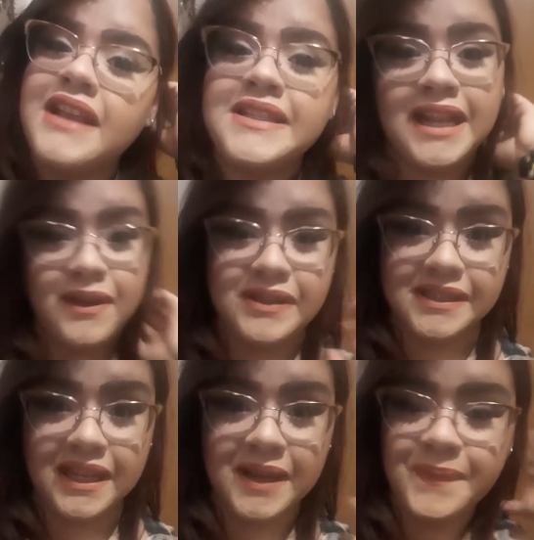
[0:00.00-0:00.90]
Today was a
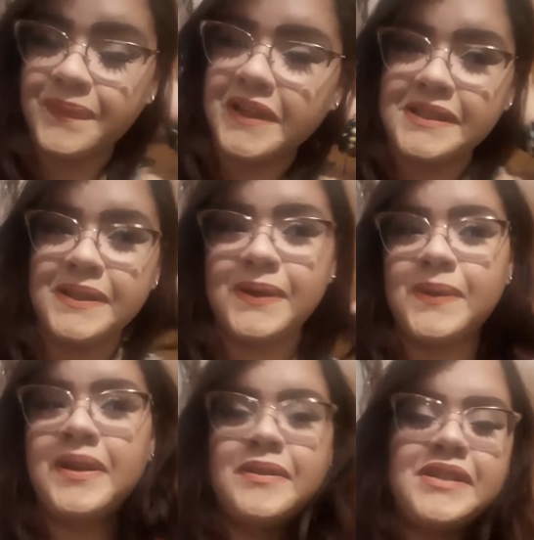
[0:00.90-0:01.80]
day.
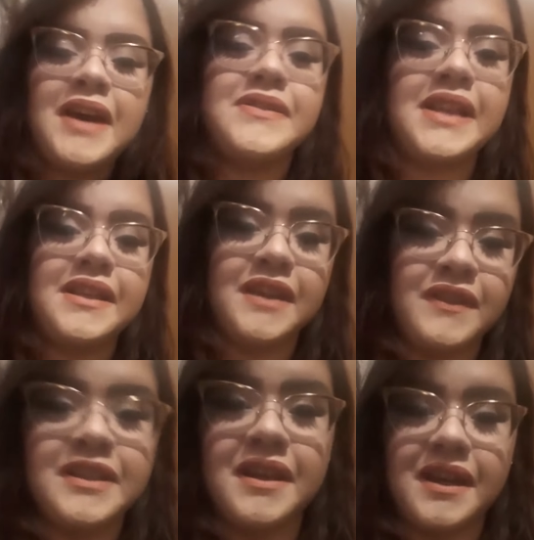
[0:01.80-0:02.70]
So when I was like
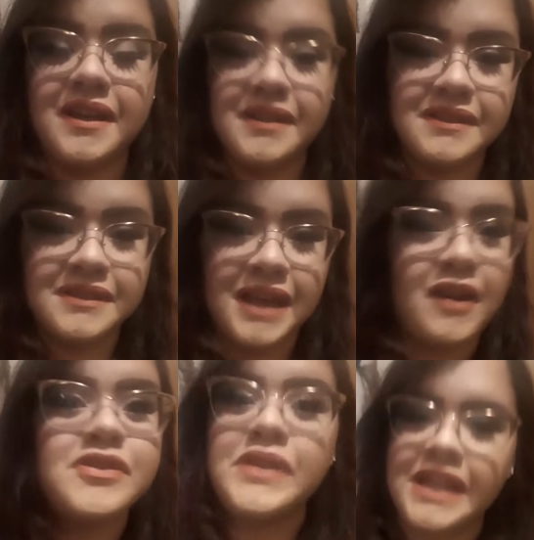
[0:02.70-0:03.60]
giving the, I
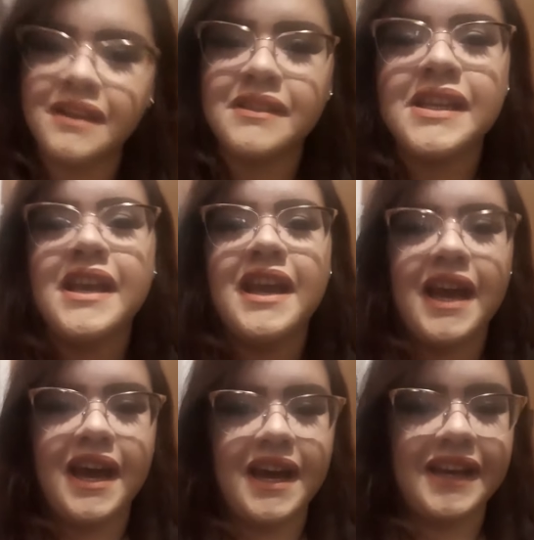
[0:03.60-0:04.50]
was reading
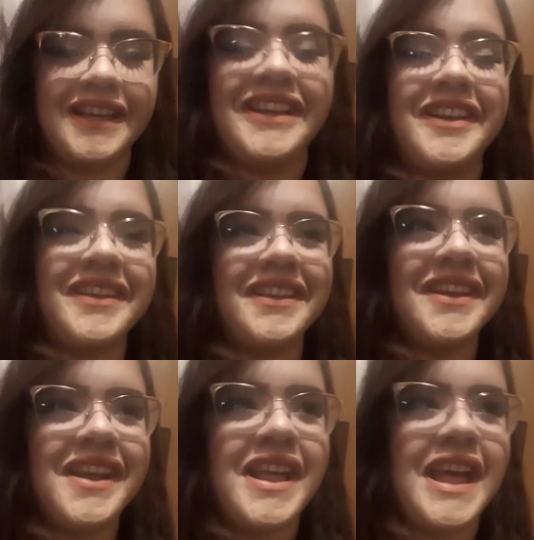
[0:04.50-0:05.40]

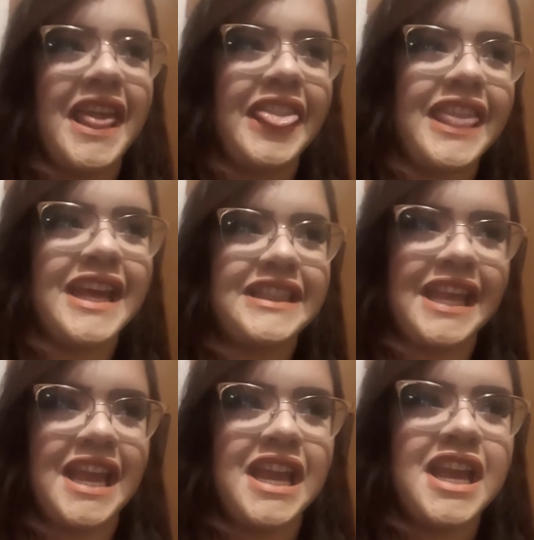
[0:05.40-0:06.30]
that
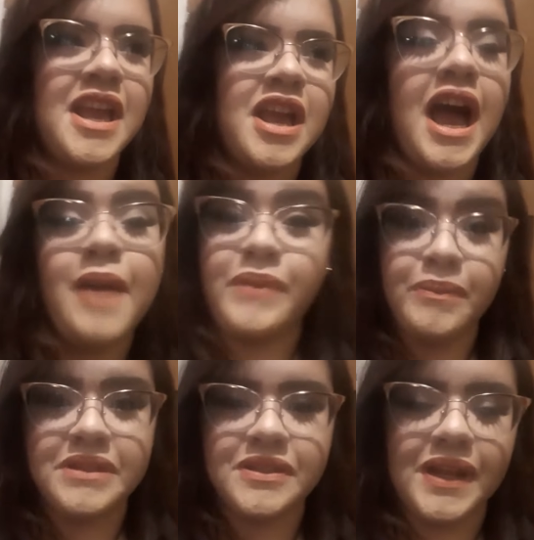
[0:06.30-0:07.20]
thing, I
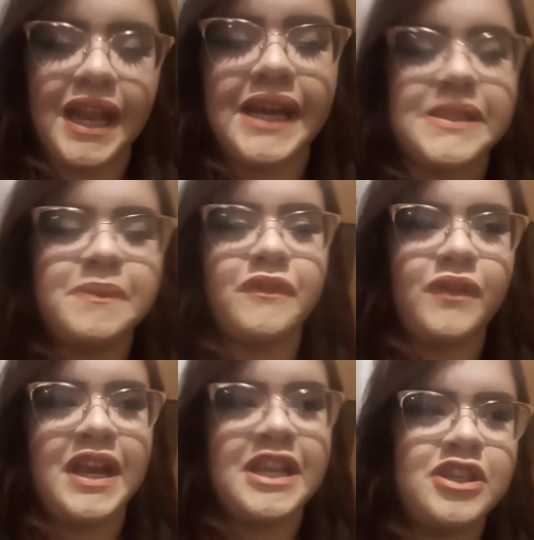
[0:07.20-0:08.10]
bumped into it, like I said
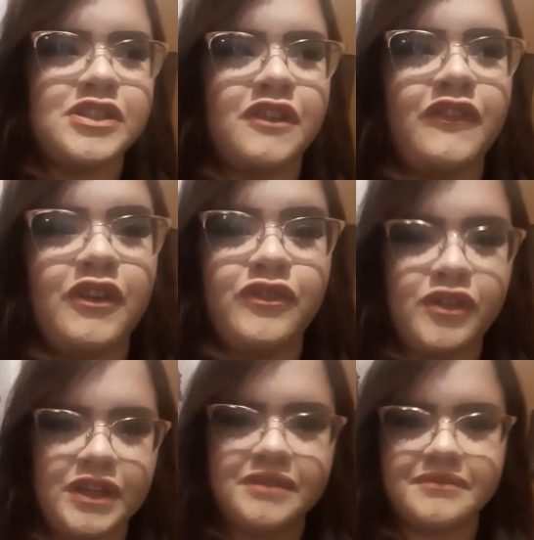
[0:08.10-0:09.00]
before, and it just fell
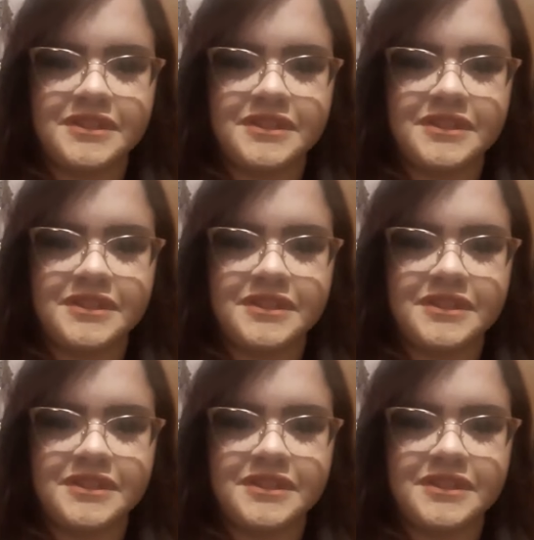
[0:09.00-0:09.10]
forward.